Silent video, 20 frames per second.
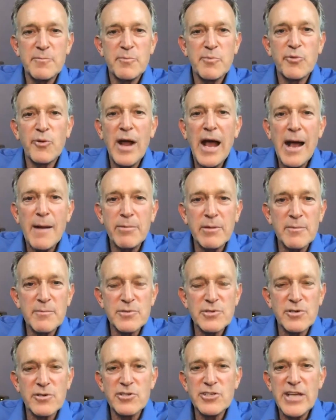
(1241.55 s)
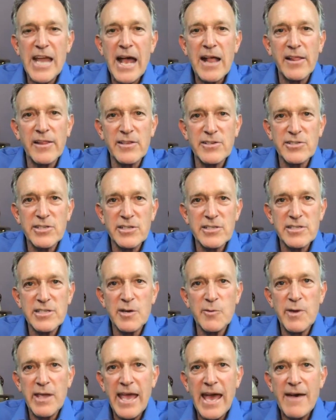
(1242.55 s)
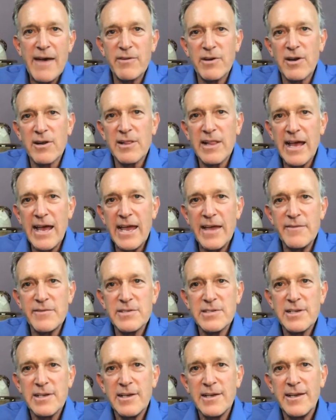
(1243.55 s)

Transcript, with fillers: problems or challenges that we have in our lives.